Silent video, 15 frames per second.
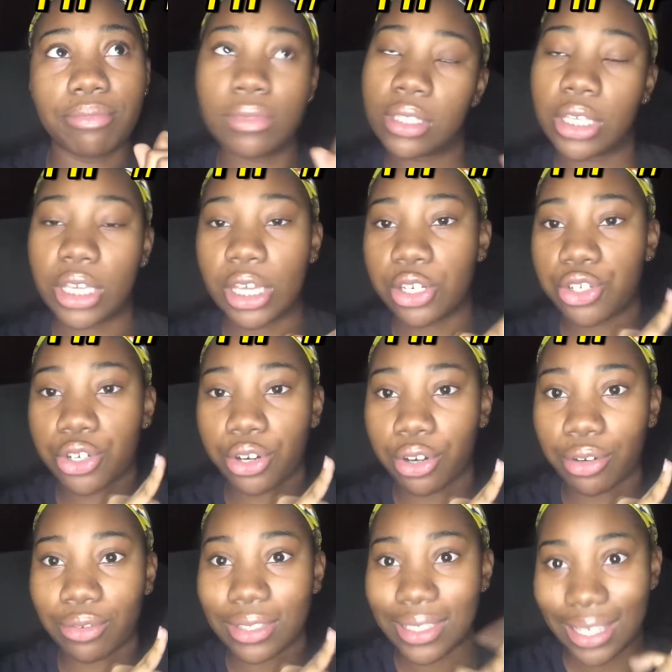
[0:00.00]
get your
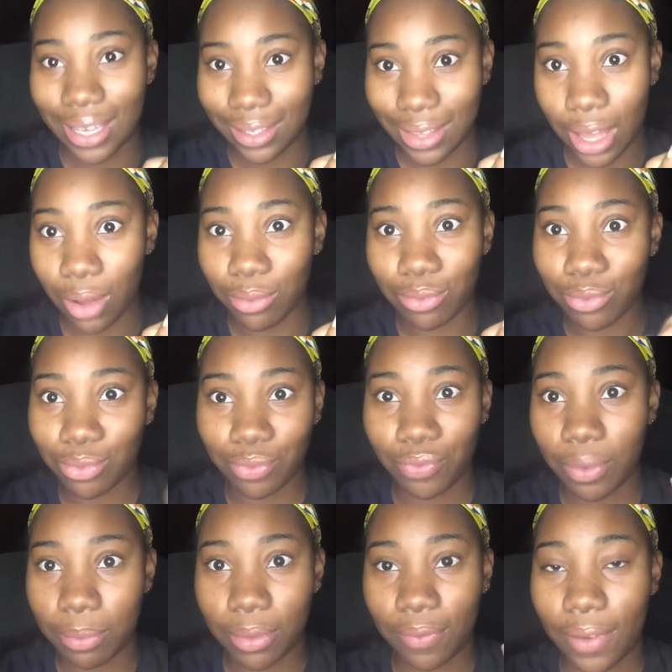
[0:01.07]
curls yanked out from the
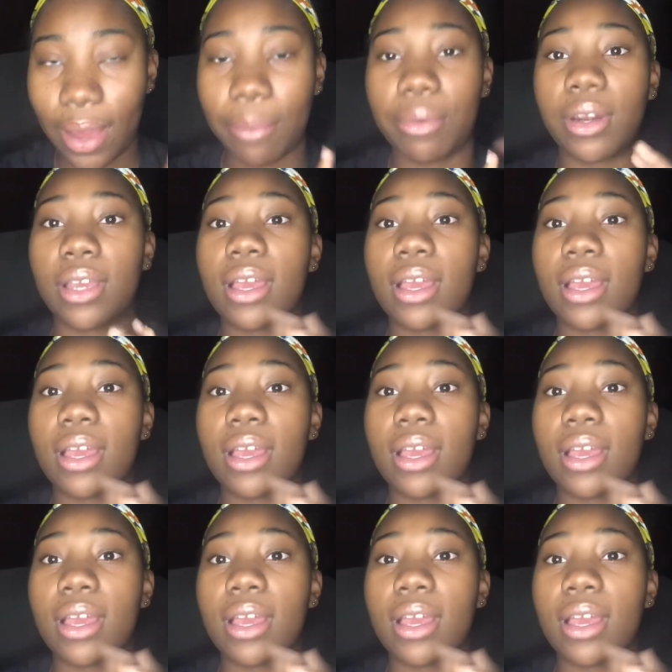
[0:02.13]
fabric.